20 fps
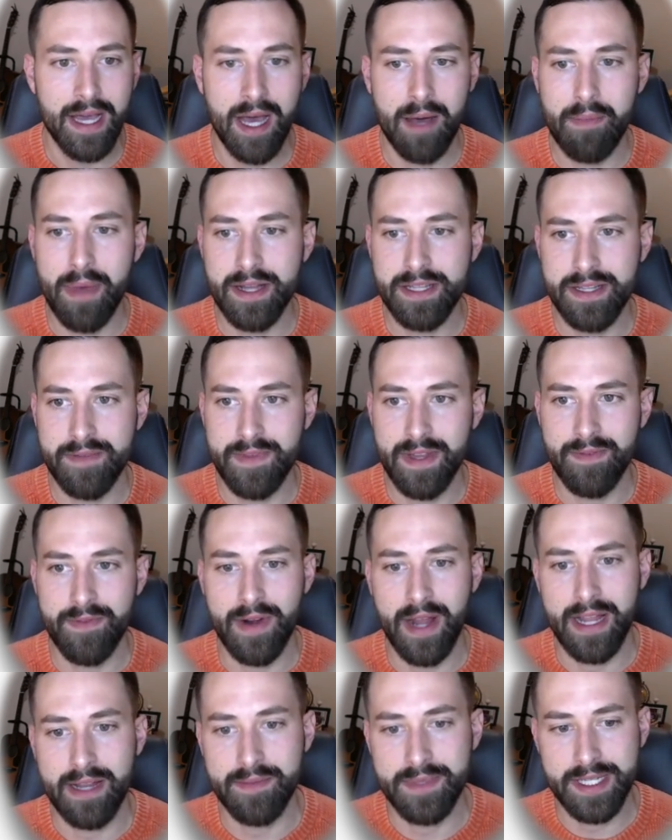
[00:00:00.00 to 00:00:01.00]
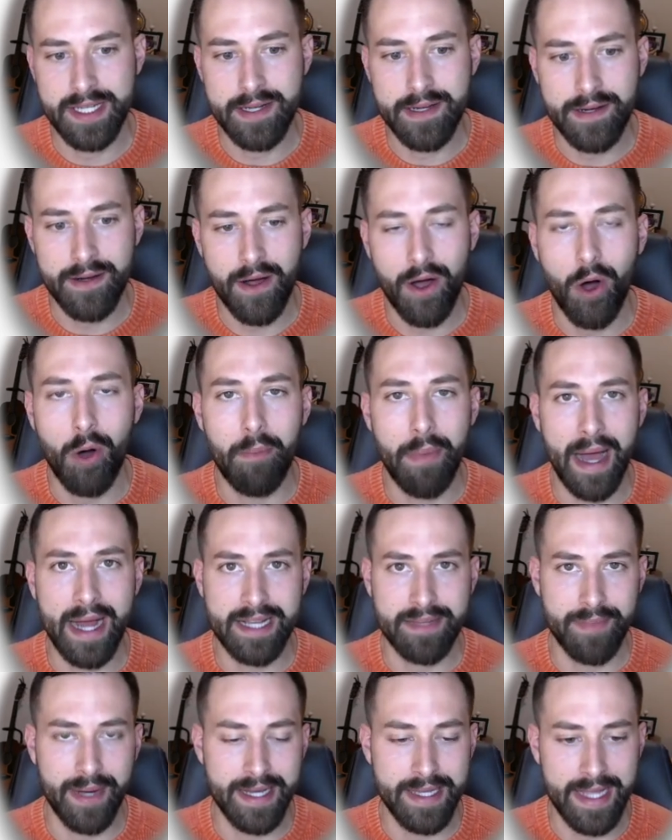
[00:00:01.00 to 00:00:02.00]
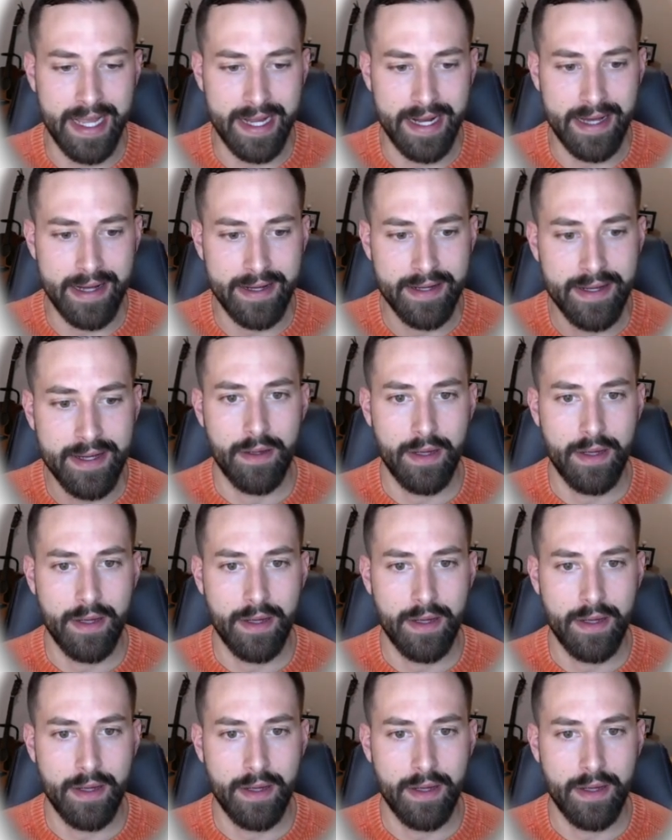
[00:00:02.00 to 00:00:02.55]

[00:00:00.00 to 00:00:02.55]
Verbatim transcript: a bunch of different items here, all backed by data.